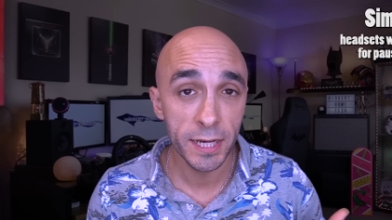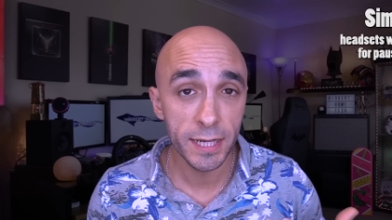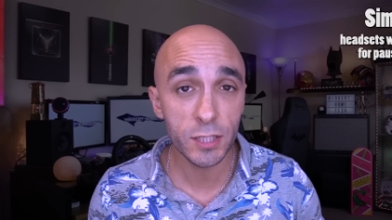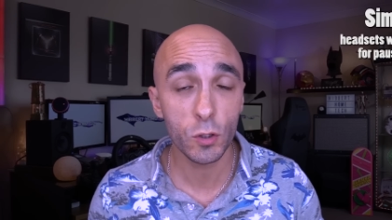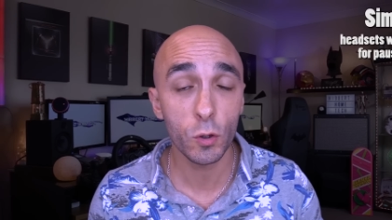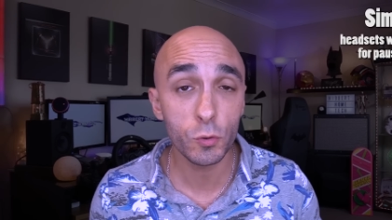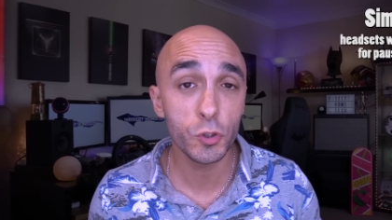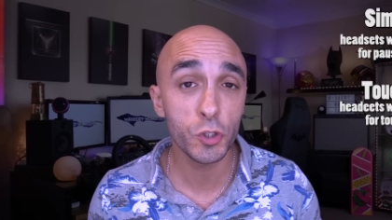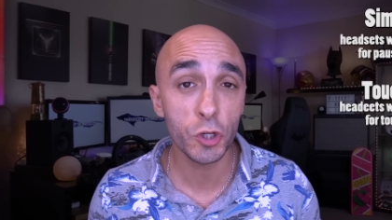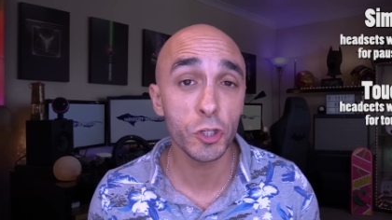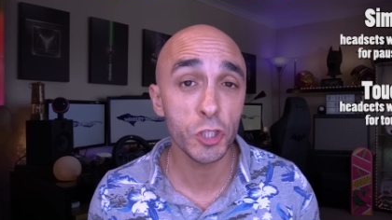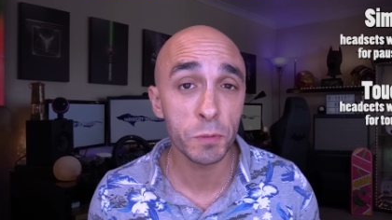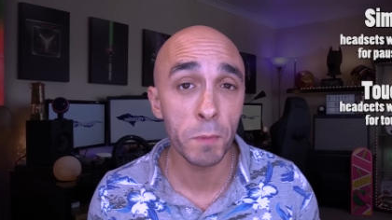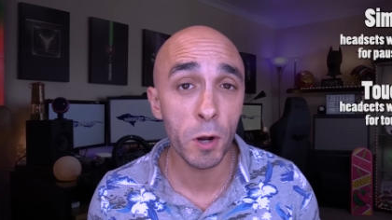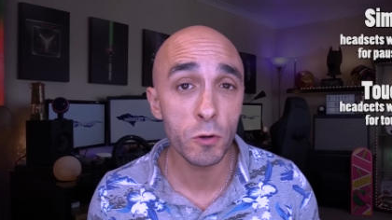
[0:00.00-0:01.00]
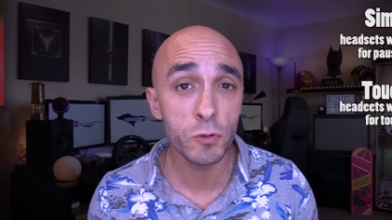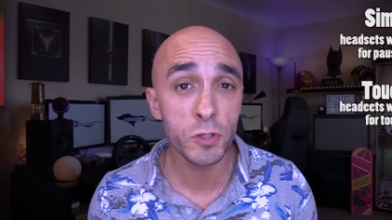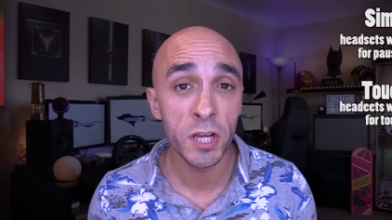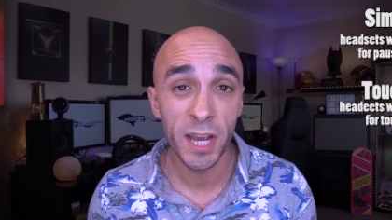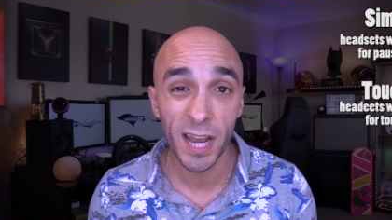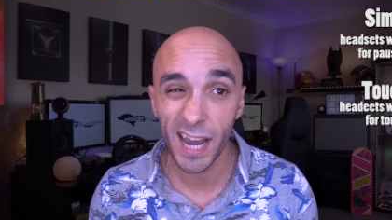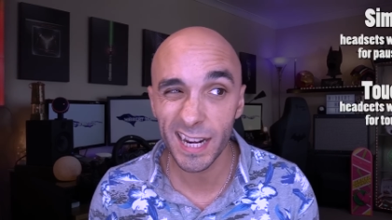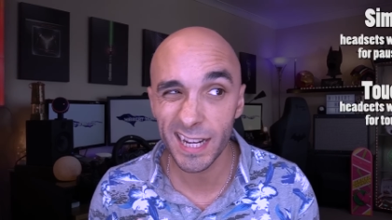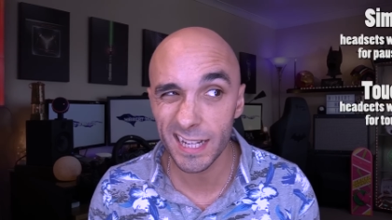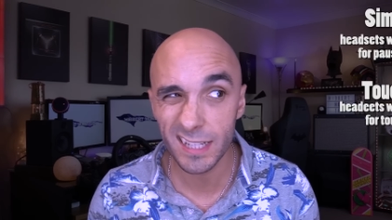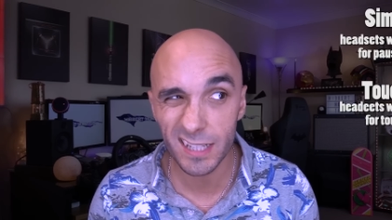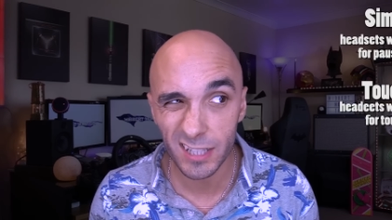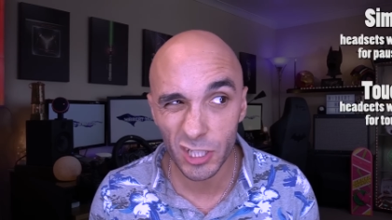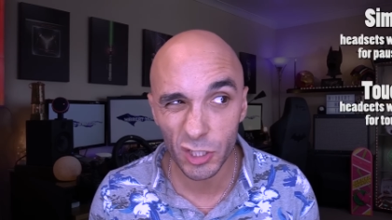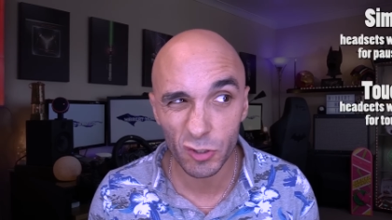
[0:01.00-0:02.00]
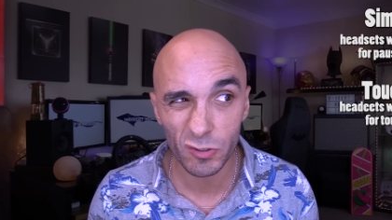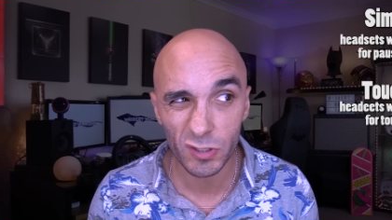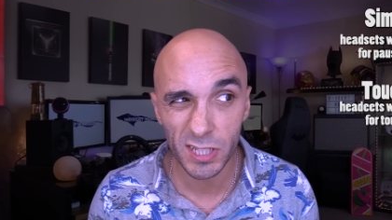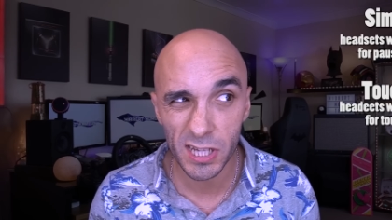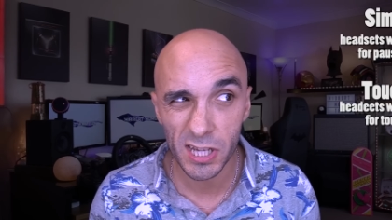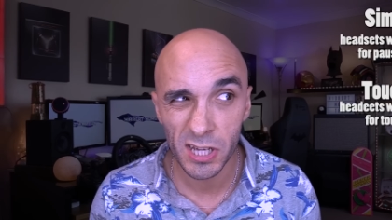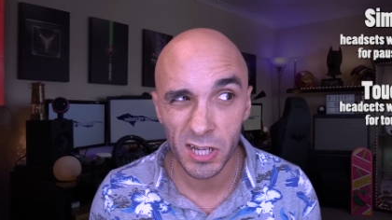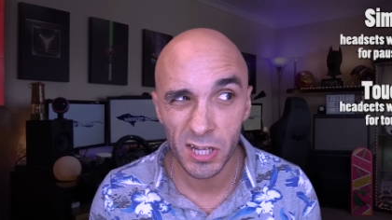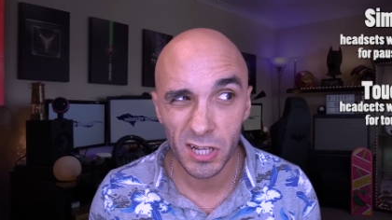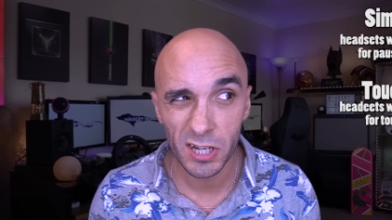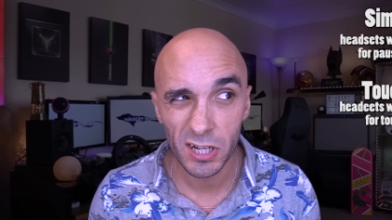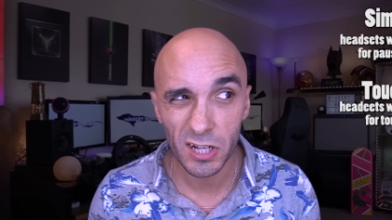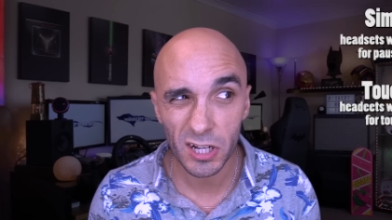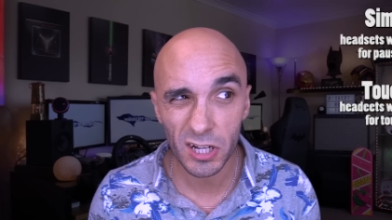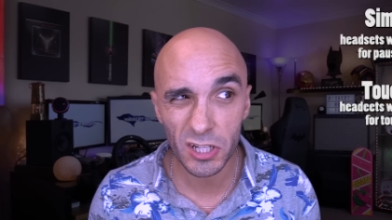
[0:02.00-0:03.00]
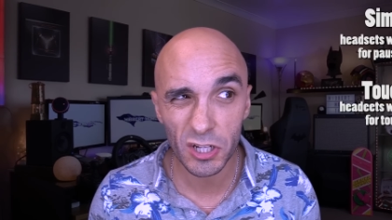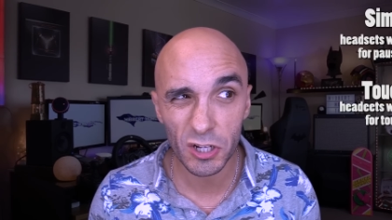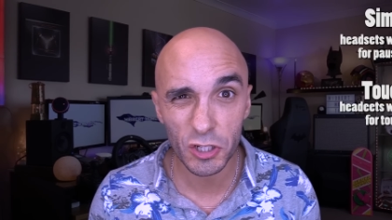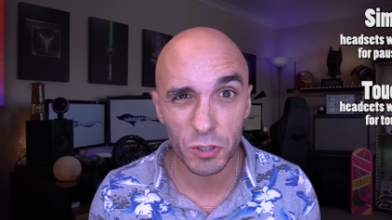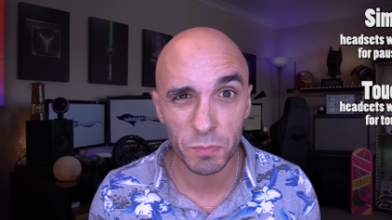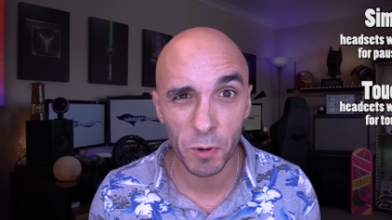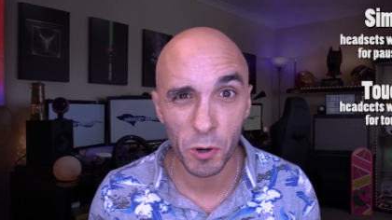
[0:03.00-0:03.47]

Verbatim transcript: It's called touch mode, and it is literally touch